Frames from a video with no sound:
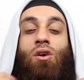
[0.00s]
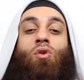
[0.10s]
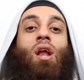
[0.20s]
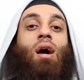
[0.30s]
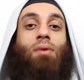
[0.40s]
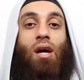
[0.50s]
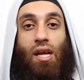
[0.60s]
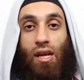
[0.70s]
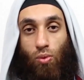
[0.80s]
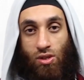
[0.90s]
Ghulam
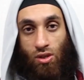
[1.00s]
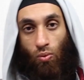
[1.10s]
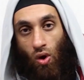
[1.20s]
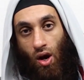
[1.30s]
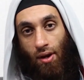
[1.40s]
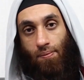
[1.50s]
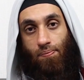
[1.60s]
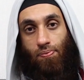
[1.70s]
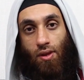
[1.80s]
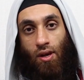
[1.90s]
Khalil was the one,
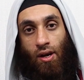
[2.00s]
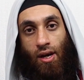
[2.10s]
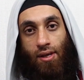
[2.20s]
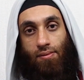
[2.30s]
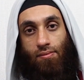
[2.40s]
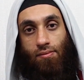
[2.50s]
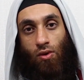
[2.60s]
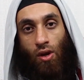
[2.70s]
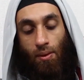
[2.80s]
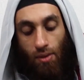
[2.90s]
okay,
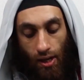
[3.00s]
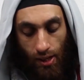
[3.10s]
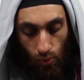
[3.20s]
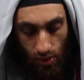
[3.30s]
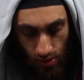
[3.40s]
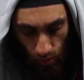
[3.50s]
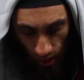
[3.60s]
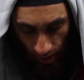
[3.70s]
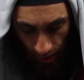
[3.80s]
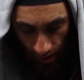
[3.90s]
Ghulam Khalil was the
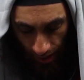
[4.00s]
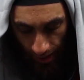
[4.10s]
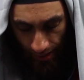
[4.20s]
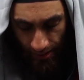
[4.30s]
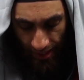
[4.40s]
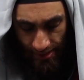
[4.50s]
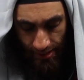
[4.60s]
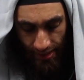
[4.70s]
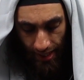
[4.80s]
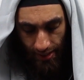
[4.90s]
one that
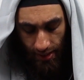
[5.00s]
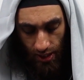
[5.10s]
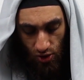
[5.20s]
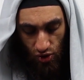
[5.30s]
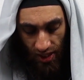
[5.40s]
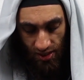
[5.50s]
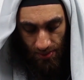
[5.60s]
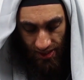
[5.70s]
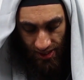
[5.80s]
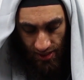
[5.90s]
said,
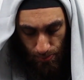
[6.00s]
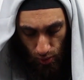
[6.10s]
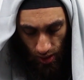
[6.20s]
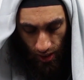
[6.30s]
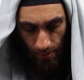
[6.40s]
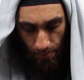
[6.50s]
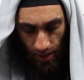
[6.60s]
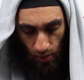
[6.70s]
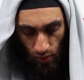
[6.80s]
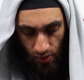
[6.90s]
transmit this book on
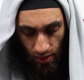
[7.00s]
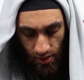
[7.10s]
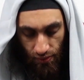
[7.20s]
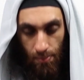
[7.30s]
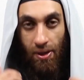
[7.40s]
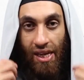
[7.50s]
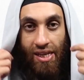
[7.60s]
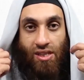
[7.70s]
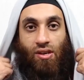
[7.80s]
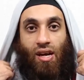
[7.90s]
my authority from beginning